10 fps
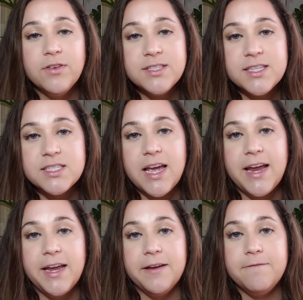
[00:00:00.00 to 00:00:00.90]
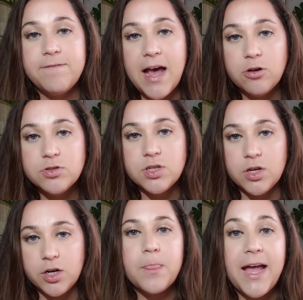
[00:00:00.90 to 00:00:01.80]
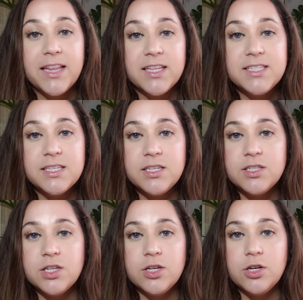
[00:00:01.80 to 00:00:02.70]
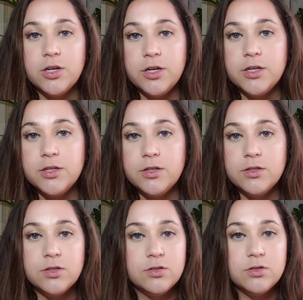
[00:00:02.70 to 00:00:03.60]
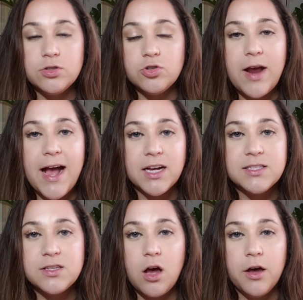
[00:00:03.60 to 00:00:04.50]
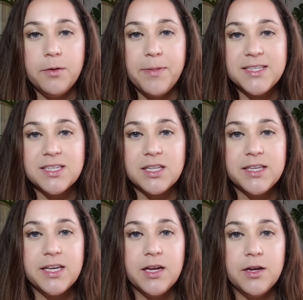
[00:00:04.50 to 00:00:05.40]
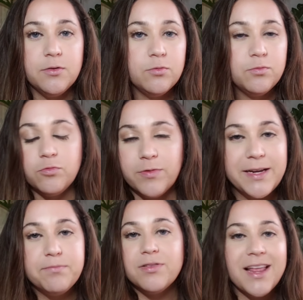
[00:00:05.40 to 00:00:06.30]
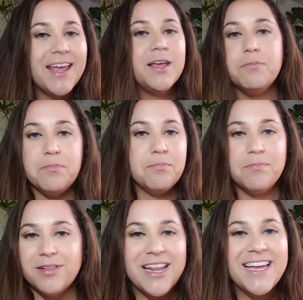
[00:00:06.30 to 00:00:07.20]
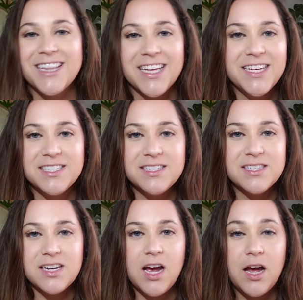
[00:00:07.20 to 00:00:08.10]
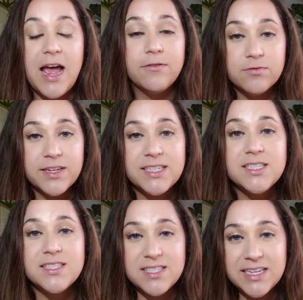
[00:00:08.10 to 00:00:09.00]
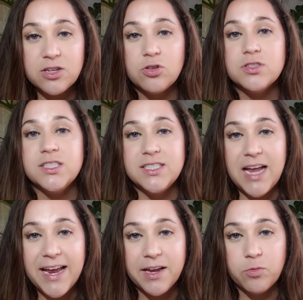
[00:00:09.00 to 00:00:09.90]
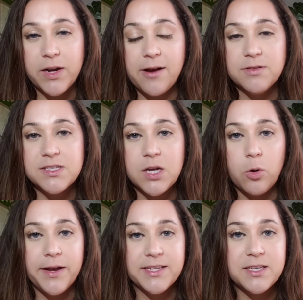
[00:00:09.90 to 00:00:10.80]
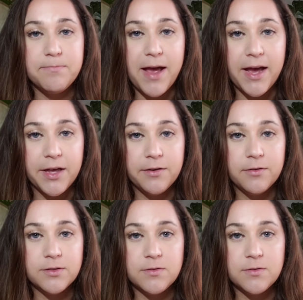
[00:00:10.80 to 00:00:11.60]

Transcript: since I found her, I listened to her tracks on basically a replay playlist every single night when I was going to bed.